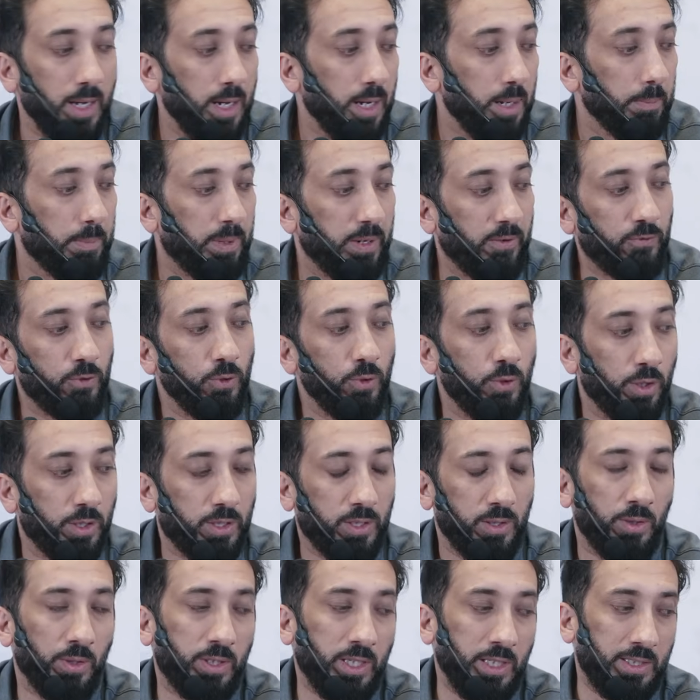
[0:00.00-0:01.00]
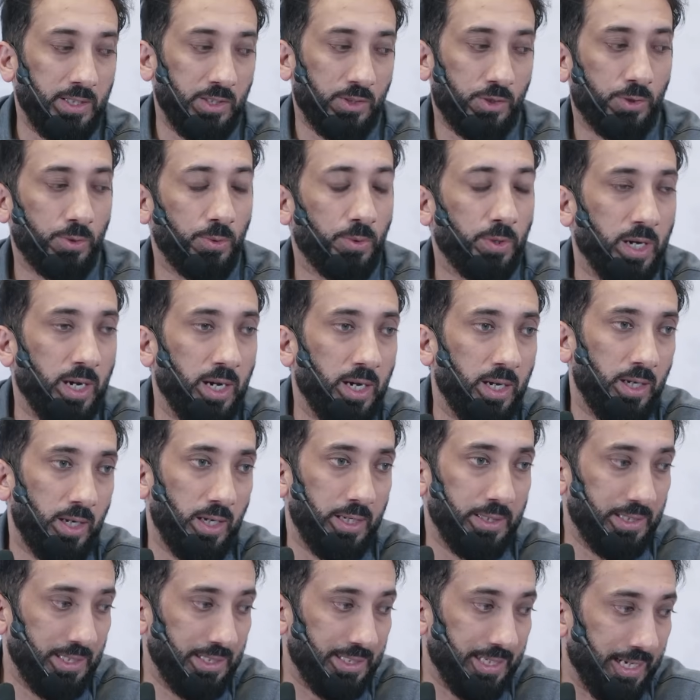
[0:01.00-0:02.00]
But if you look at the surah
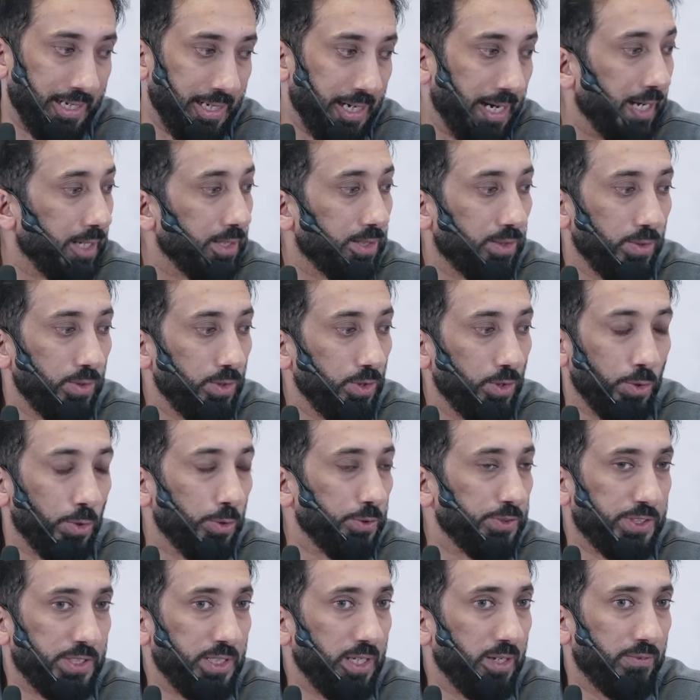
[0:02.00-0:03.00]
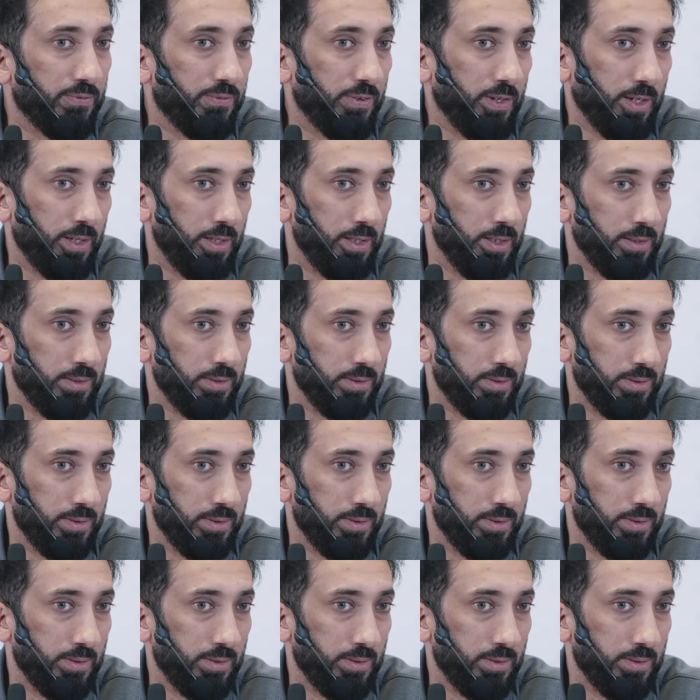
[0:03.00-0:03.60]
and these ayat, you don't see a fi'l.